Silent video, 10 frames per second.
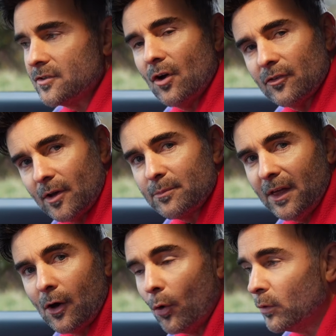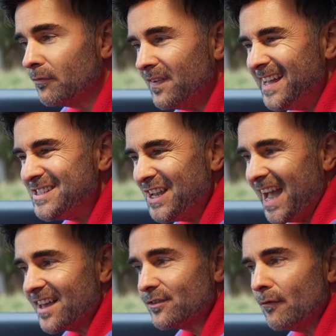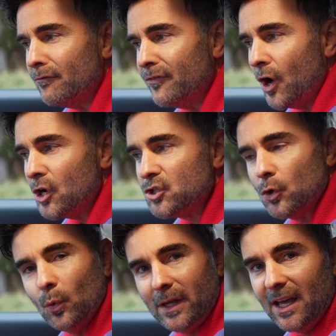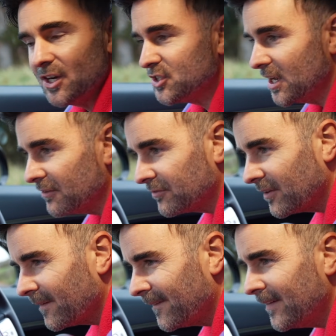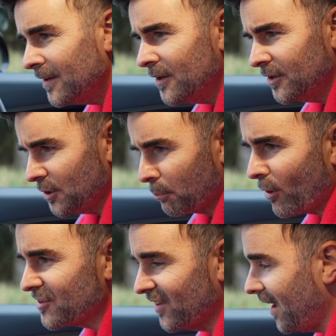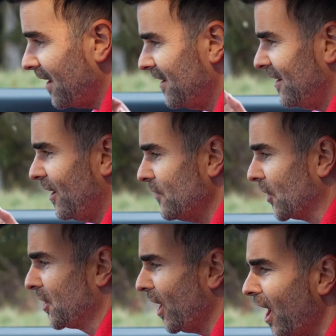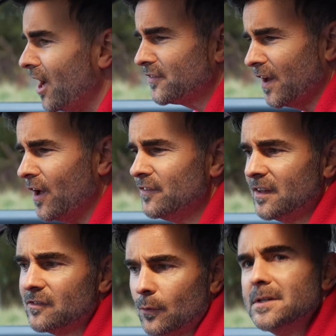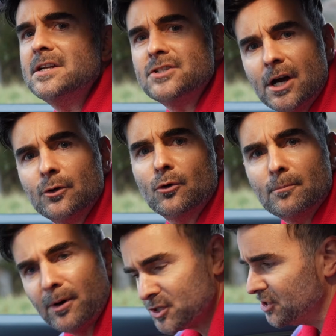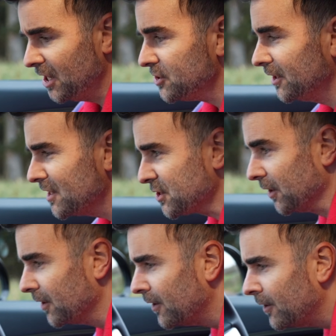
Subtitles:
got something called VGS, Virtual Gear Shift. You press it and the car turns into an internal combustion engine. Listen.